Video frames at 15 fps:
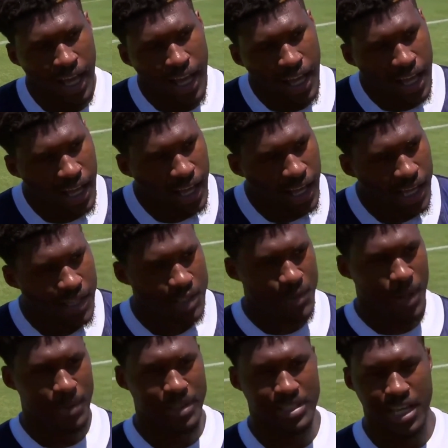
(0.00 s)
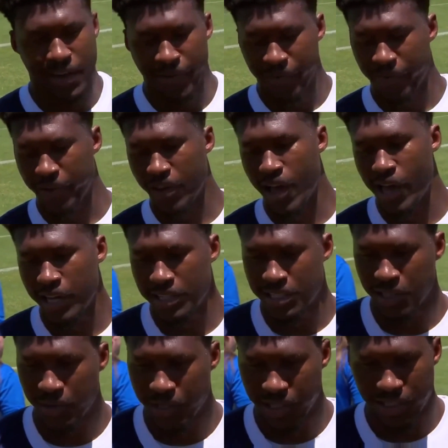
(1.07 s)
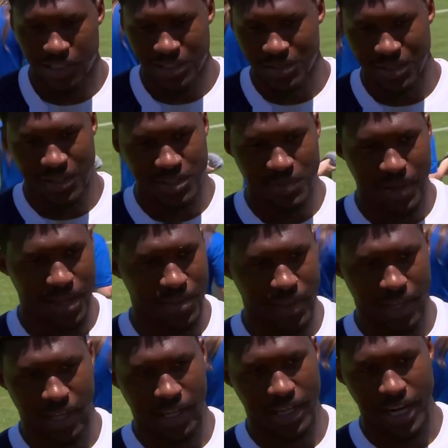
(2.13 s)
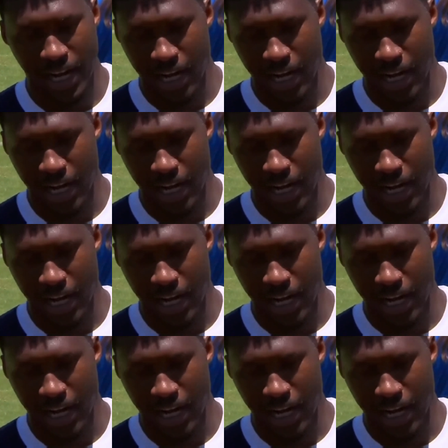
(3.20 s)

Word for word: Uh, it was probably tougher for y'all to deal with because here's my thing at